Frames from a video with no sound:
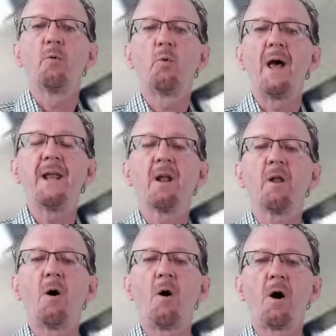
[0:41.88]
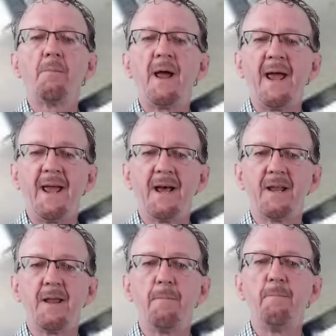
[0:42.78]
red alarm
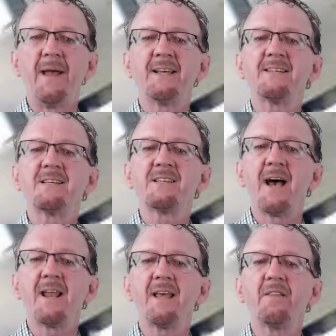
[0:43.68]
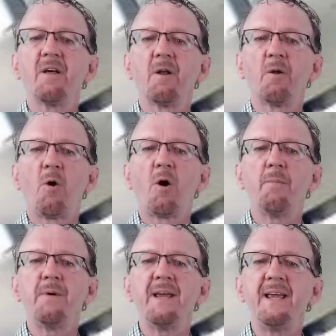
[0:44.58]
hand makes setting the
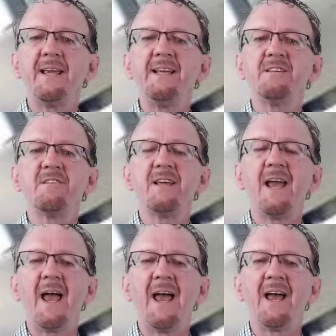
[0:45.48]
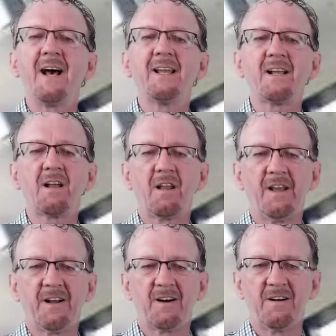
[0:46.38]
alarm easy and
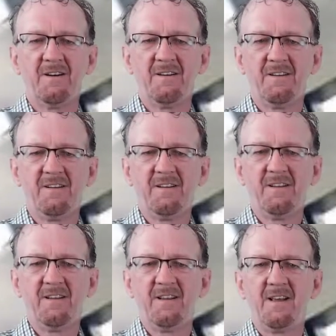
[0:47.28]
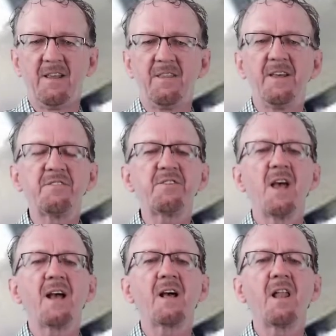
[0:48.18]
clear. This
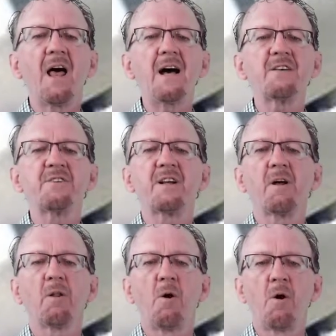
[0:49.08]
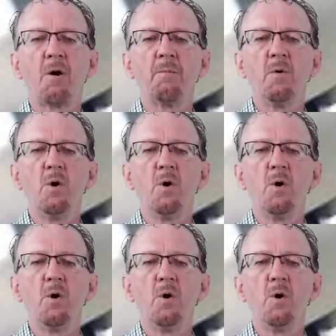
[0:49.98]
classic alarm